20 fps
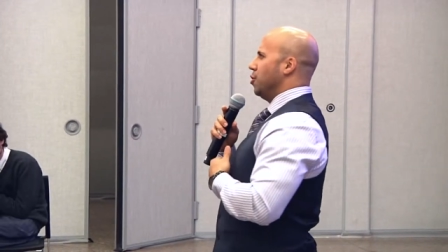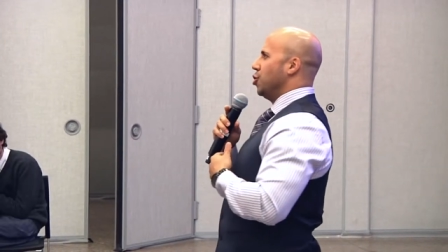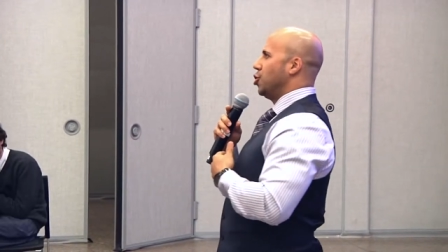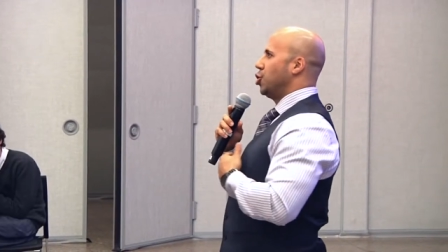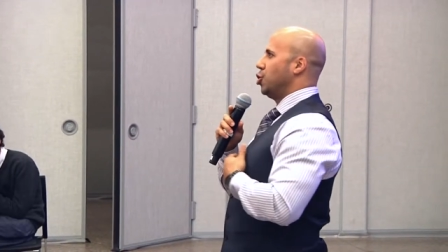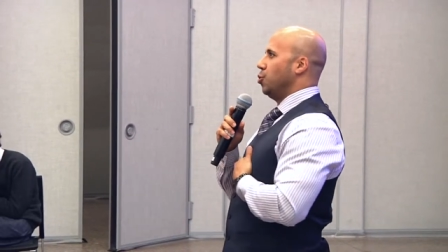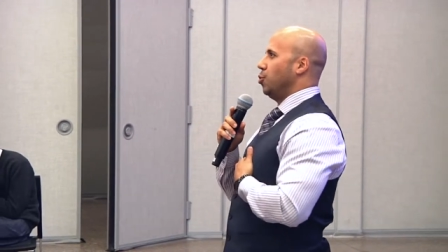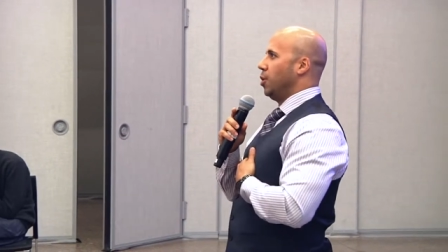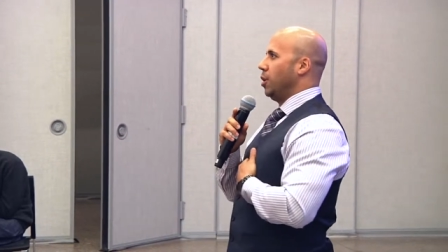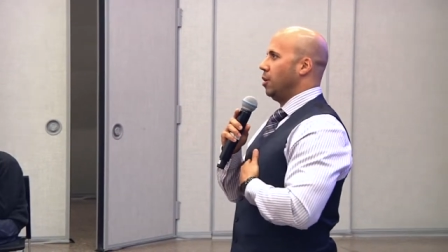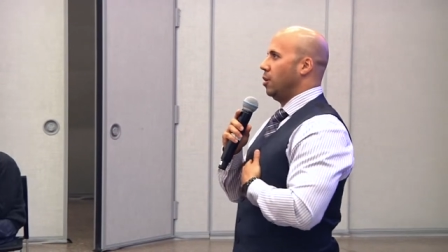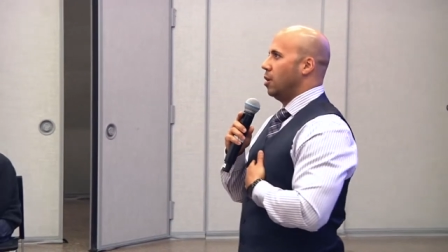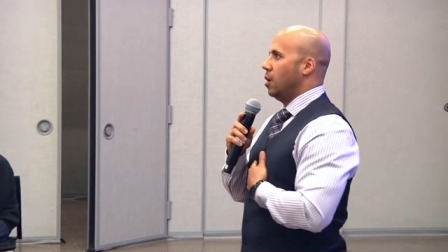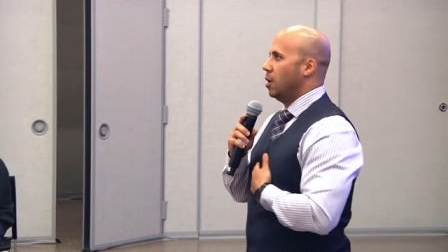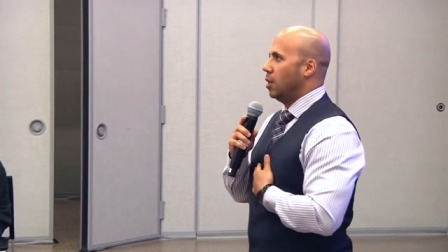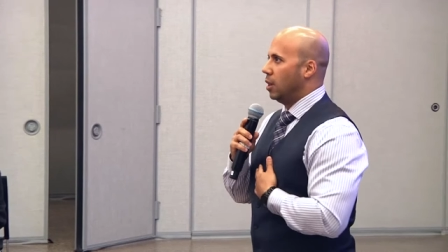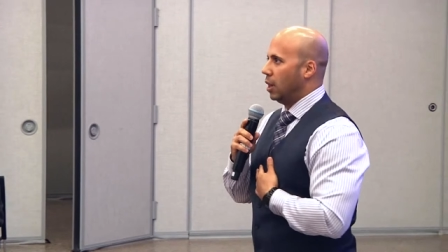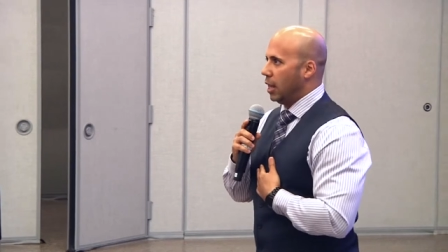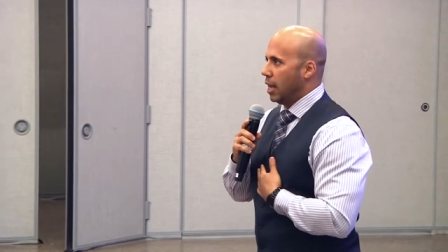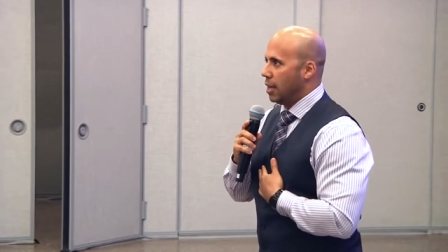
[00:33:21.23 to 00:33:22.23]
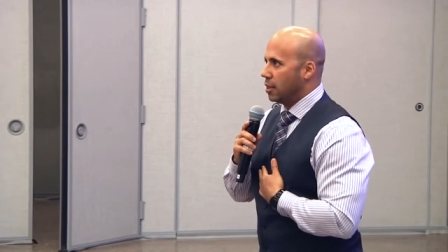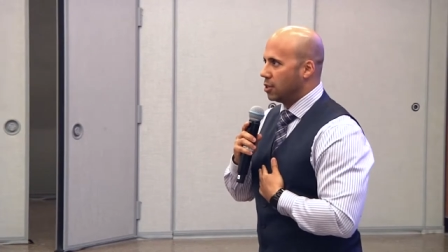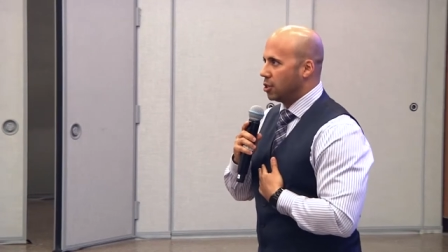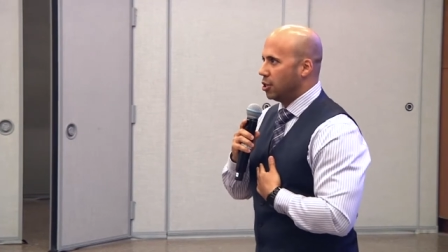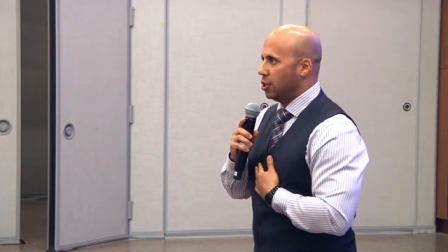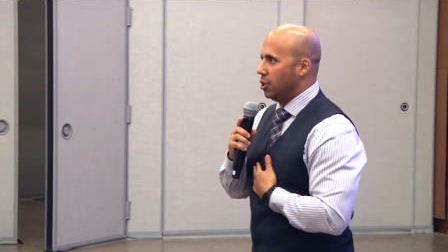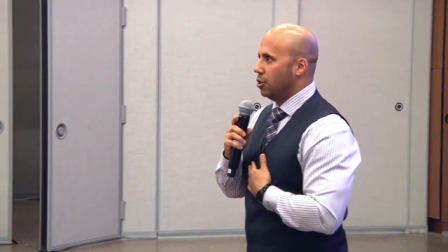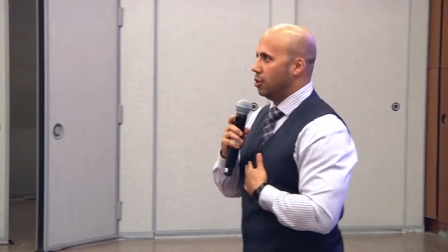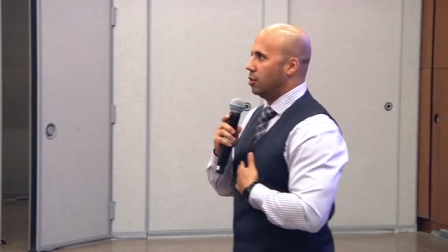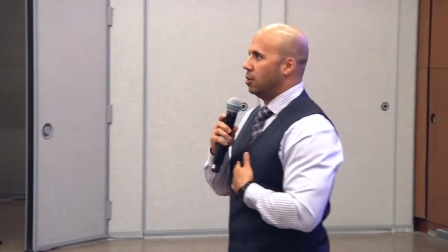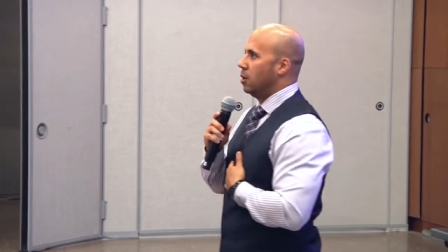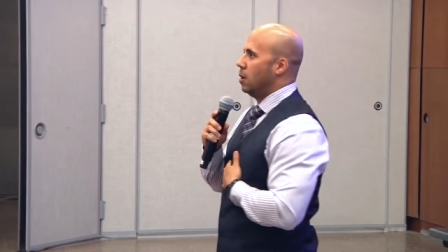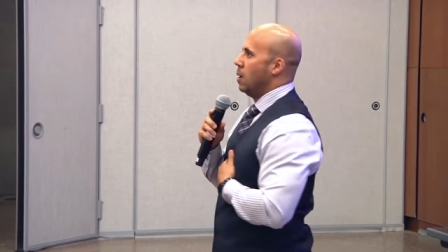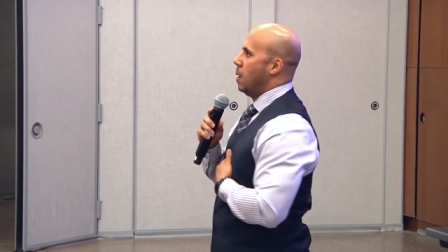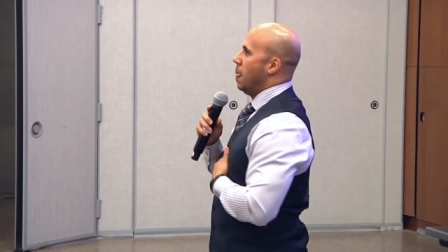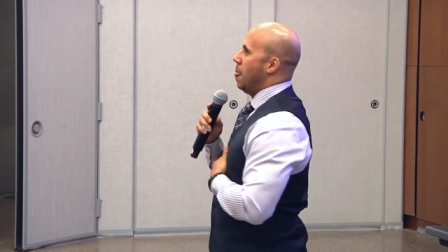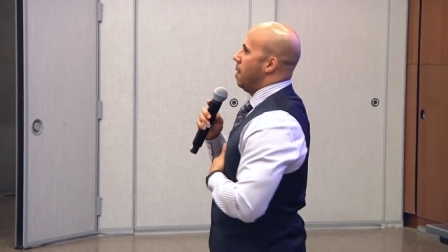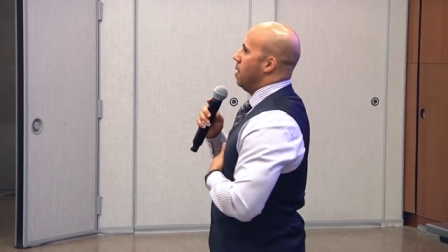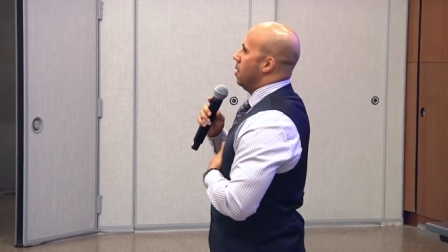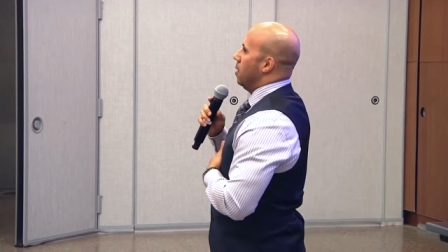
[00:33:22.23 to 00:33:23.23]
in a shooting last
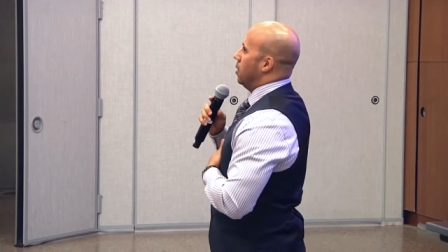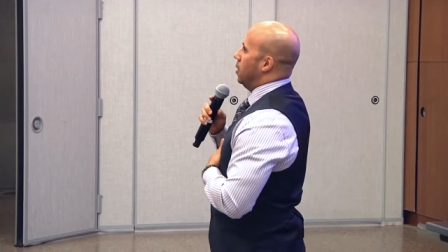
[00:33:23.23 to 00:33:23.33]
year,